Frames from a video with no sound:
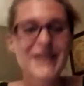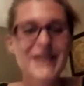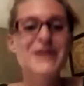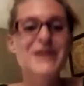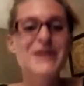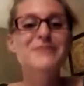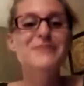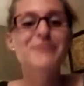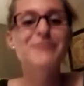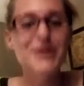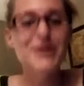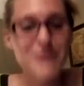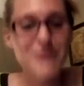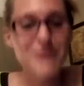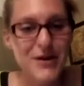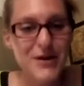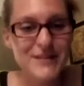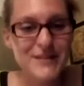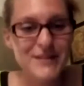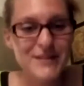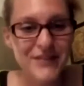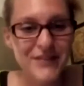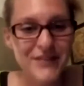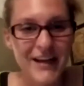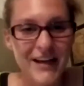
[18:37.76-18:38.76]
but
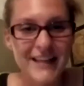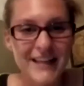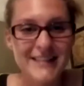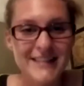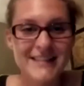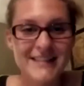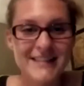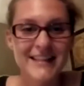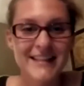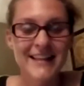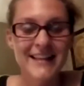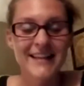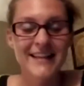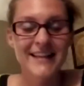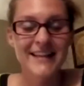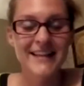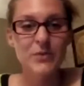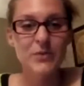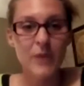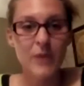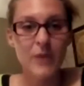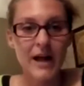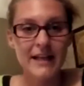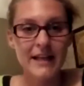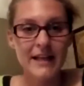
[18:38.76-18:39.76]
most of us
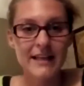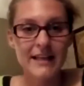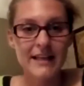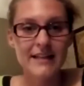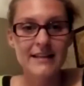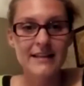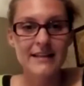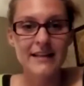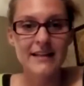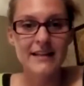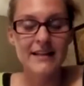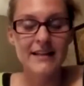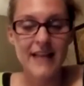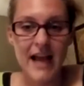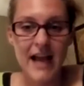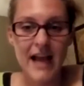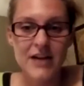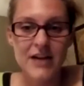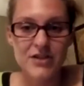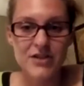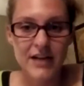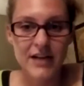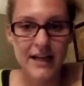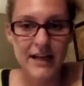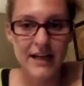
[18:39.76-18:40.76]
wanted the
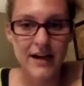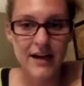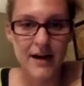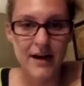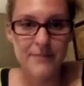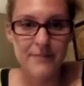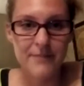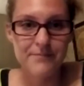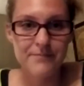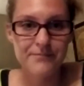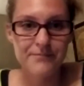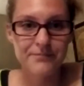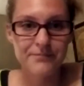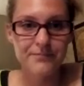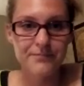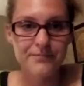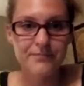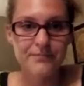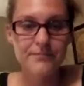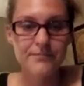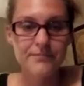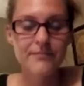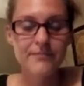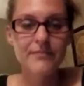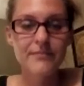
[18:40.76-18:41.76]
extra income.
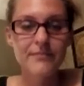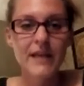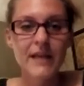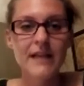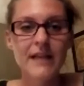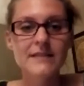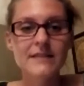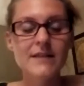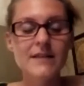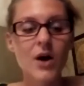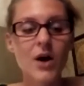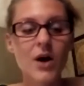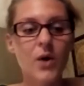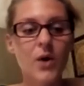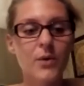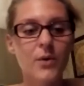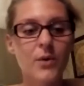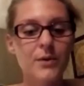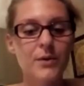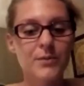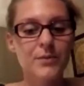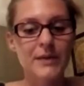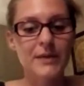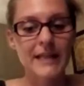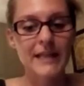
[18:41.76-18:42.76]
And
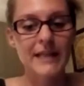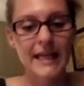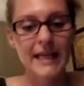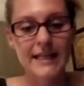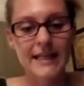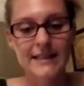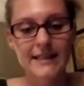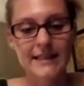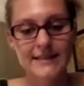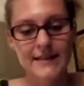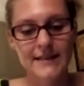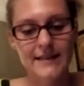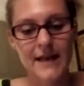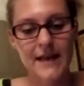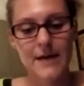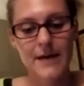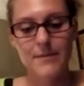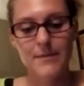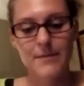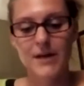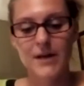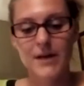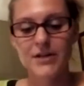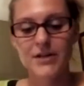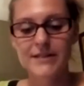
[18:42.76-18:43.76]
so relating to
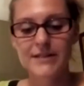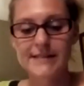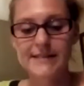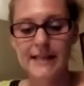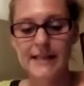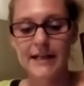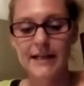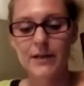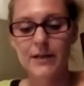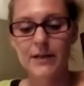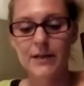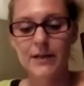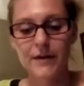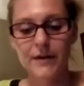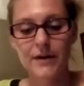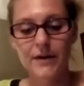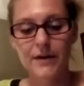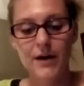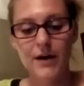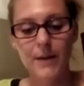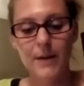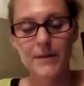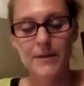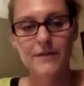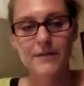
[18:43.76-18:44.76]
them, understanding where they're
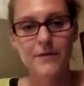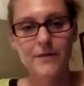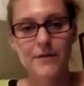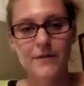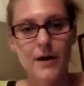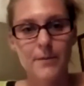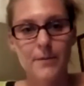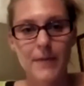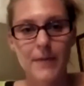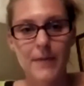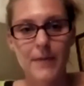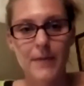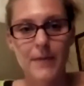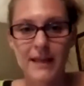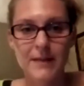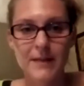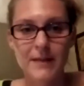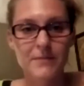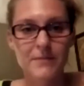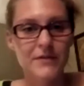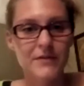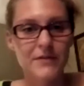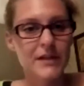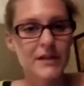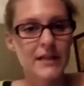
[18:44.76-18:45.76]
coming from, making
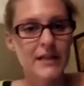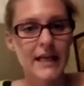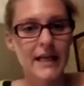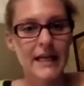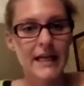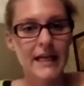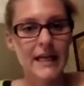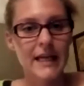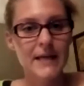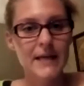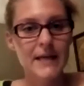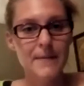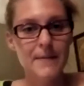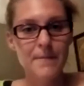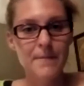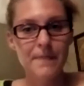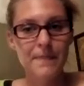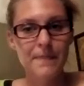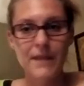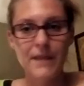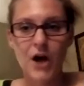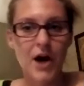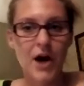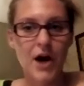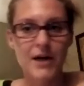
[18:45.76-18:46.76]
them feel like
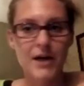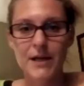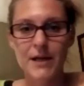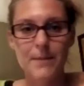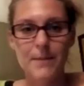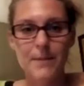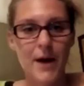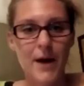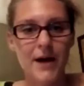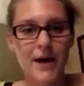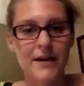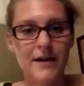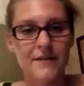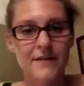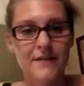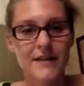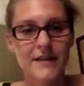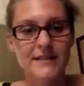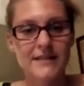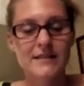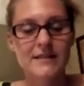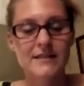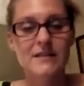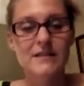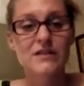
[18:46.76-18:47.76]
they're already a part of
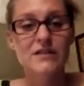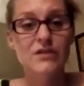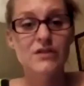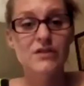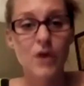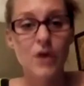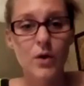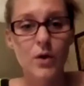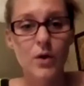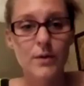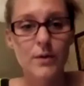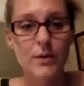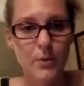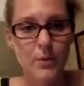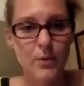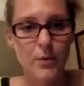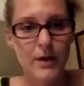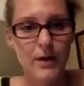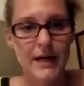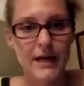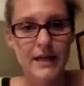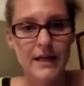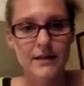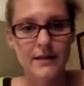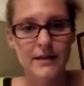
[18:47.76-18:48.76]
this is so
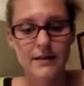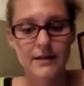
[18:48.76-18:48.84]
important.